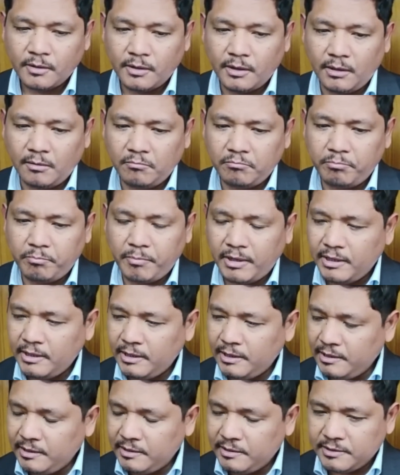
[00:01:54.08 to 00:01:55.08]
Many
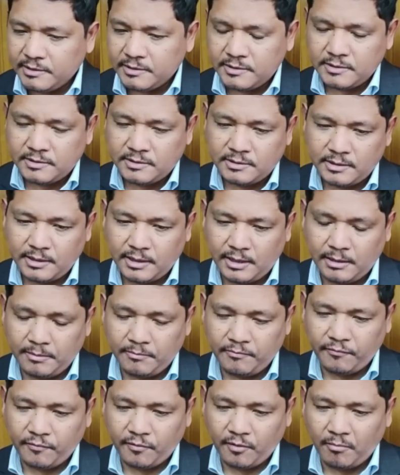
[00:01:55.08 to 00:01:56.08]
leaders
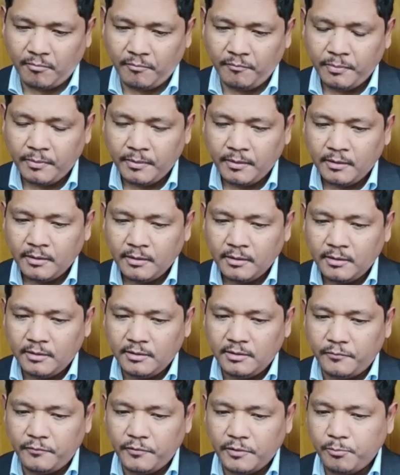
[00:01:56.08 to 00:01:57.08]
from
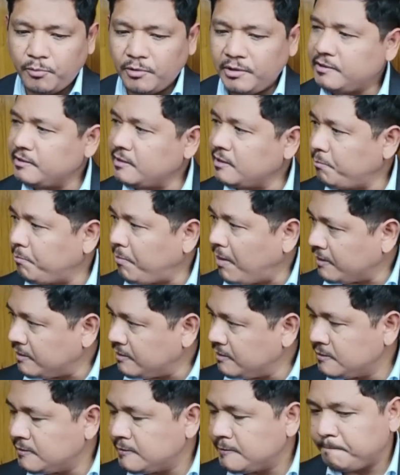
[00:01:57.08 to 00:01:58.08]
different political
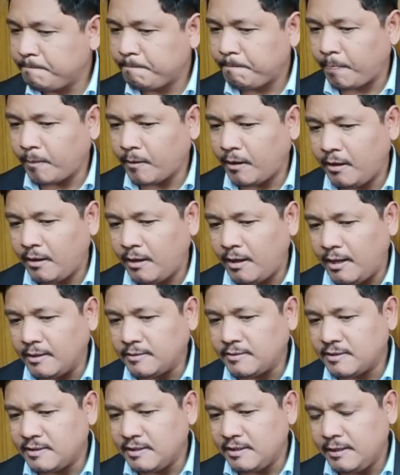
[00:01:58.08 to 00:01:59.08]
parties are
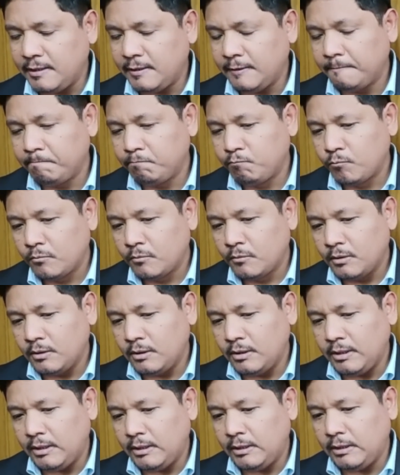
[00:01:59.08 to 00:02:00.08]
seeing
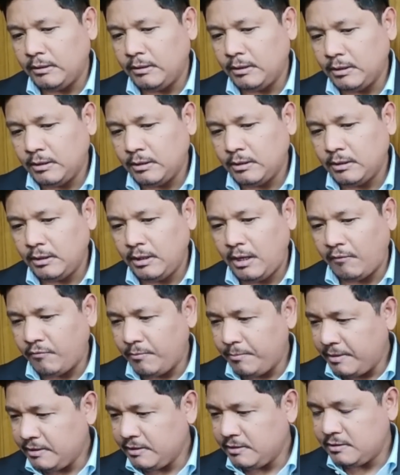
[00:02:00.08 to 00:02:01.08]
the
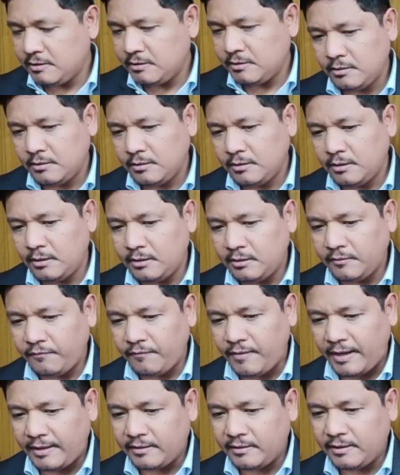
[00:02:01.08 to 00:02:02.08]
government, the
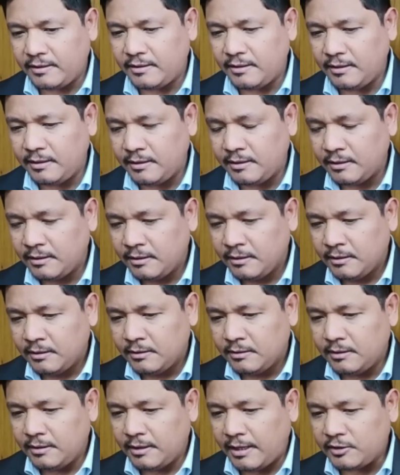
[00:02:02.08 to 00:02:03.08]
fact that
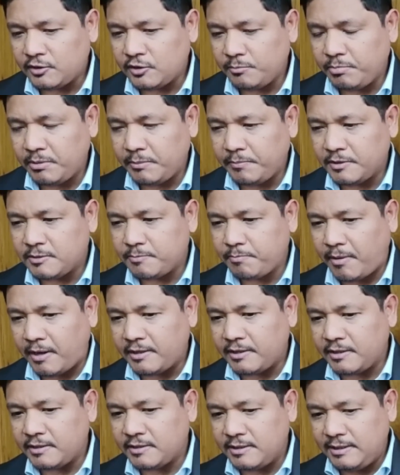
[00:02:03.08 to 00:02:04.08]
the National People's
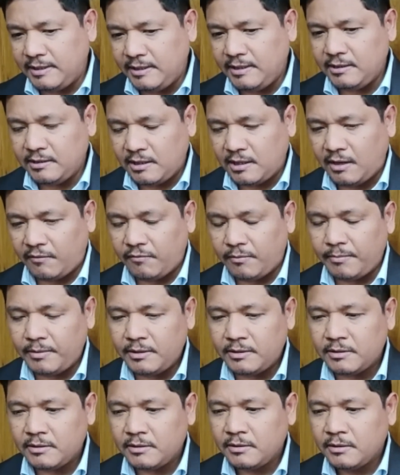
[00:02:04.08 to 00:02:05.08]
Party is leading the
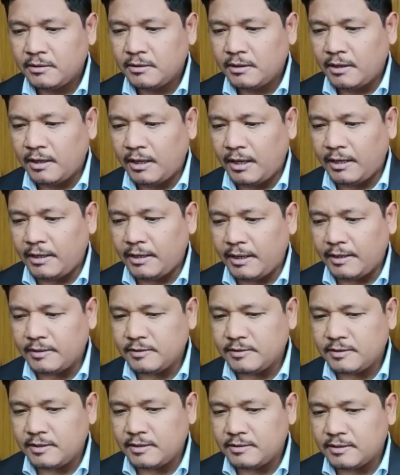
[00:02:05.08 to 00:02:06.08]
government, and
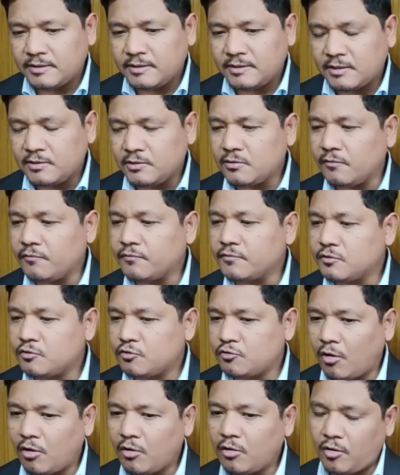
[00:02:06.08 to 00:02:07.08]
hence there's a sense of
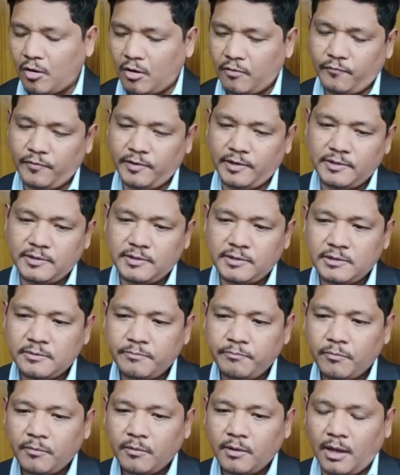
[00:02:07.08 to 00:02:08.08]
strong confidence
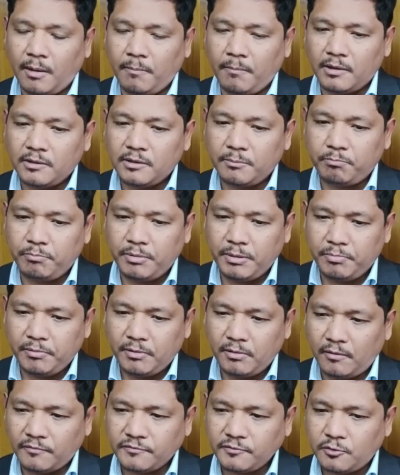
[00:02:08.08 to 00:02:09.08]
among the
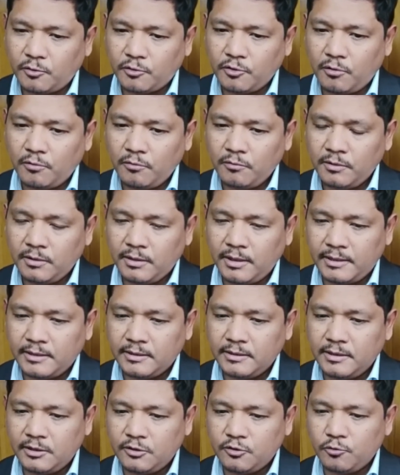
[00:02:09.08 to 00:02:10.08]
people of Soyong
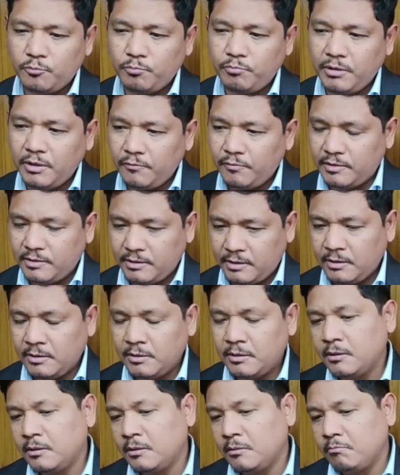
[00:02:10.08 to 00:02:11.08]
that they should be with the
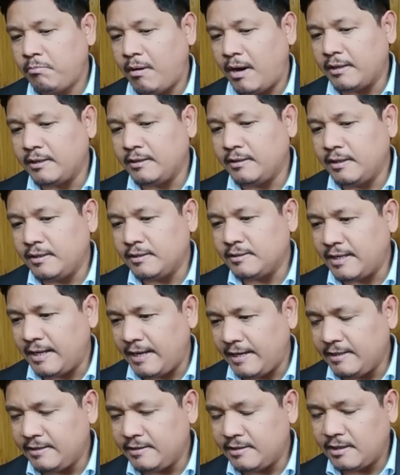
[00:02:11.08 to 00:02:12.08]
party that is
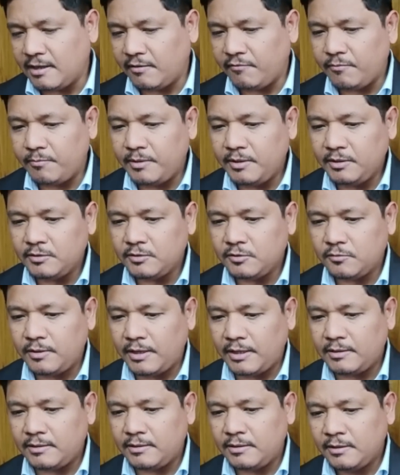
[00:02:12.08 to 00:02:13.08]
heading the government, so
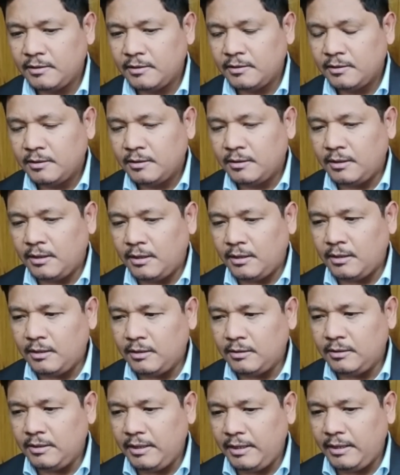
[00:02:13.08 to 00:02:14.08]
that
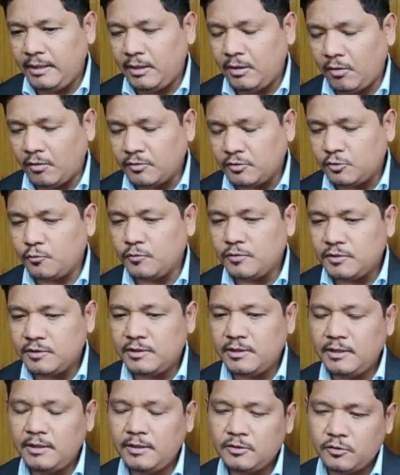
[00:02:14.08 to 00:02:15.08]
the
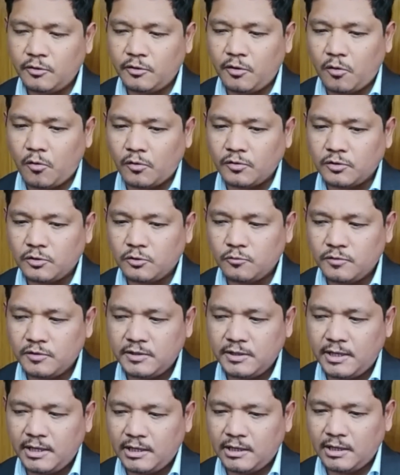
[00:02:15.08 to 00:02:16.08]
constituency, Soyong constituency,
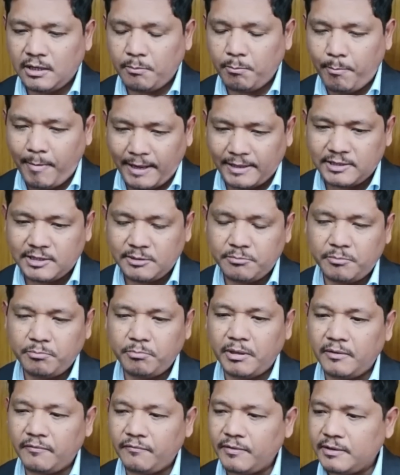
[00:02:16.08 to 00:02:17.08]
can maximum
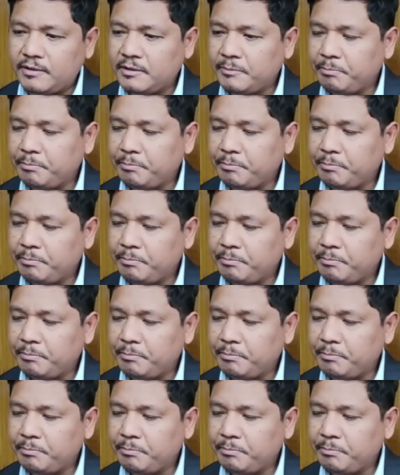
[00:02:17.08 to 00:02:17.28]
benefit